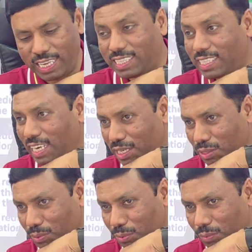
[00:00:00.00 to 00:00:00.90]

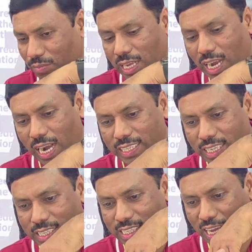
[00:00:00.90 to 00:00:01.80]
SI2 and
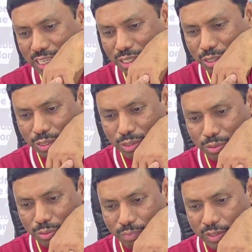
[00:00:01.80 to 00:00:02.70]
then Sanjo
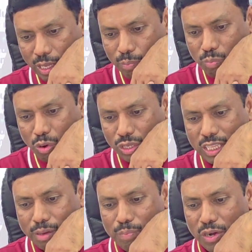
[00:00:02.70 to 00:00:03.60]
2.
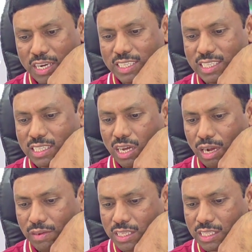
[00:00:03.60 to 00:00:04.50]
Both the points is
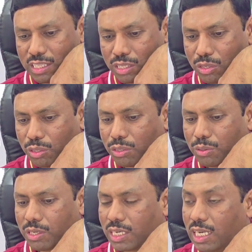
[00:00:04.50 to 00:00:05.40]
always is good
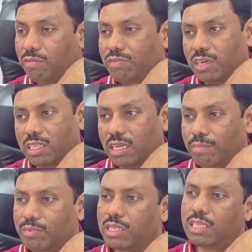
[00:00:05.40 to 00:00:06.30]
to treat for
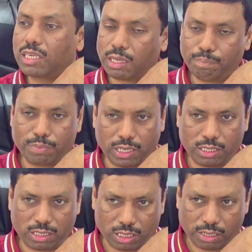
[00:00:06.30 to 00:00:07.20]
the
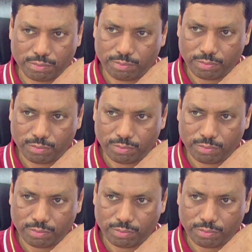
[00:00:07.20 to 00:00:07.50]
temperature.